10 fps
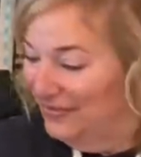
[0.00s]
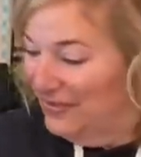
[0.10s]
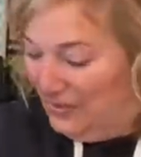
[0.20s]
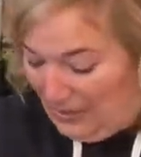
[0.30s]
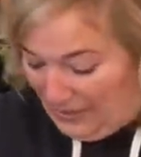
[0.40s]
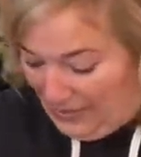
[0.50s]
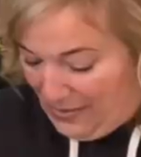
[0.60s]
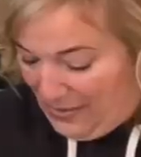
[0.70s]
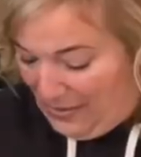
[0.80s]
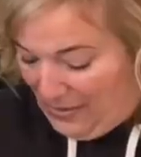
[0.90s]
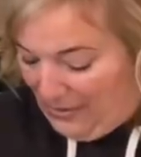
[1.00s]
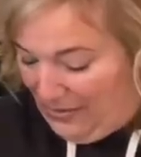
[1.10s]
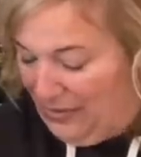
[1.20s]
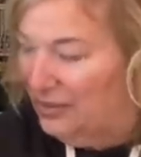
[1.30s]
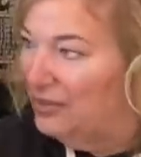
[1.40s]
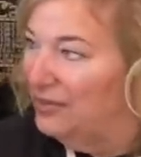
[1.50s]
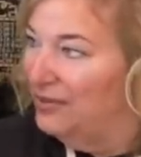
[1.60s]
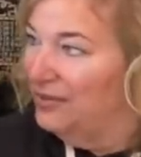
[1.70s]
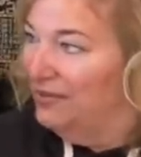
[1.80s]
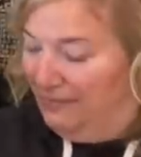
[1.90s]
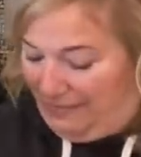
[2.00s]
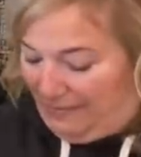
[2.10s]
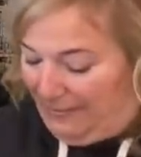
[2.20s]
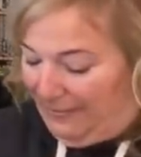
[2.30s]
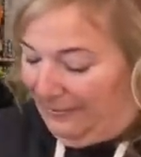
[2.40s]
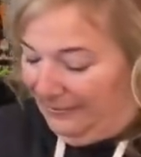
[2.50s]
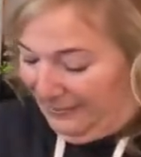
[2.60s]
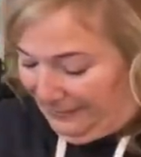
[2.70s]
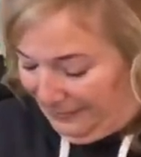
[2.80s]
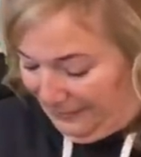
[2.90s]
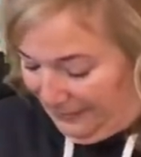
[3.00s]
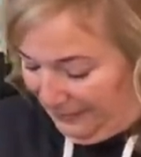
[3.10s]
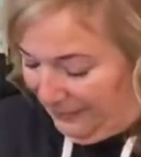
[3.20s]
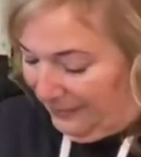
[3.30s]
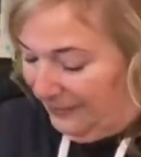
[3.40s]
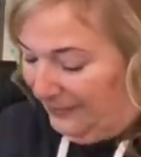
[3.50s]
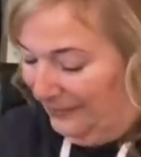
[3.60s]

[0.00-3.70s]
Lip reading: This person isn't speaking.